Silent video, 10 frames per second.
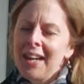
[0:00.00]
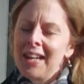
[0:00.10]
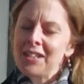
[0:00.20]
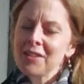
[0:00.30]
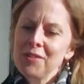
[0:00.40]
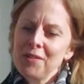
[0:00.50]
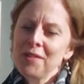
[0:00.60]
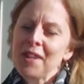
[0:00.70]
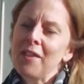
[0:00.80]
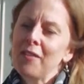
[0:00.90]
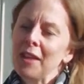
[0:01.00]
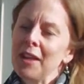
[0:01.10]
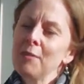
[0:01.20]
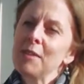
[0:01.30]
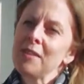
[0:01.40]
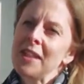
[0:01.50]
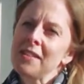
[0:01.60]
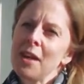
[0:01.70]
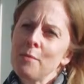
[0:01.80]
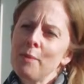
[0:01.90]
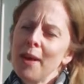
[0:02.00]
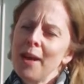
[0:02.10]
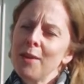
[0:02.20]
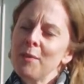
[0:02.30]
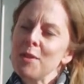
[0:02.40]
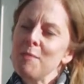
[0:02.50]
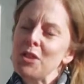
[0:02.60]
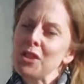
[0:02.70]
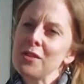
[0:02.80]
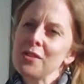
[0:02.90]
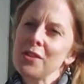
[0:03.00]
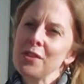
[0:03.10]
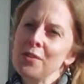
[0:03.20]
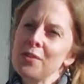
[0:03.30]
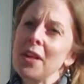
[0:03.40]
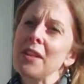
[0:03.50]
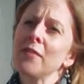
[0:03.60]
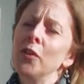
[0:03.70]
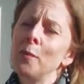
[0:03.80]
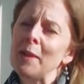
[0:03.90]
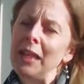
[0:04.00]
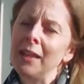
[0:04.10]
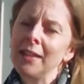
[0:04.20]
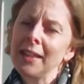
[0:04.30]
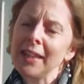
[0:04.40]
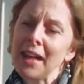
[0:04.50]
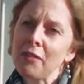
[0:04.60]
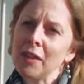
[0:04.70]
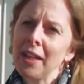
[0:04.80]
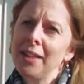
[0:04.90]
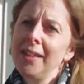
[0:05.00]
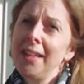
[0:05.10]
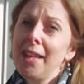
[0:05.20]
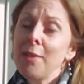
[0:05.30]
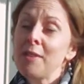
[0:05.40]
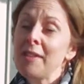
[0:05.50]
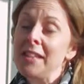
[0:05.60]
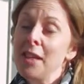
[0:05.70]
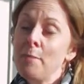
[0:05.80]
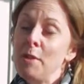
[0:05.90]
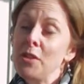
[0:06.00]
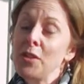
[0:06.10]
IT Schools Africa was set up with a mission to transform e-learning in Africa. It was set up in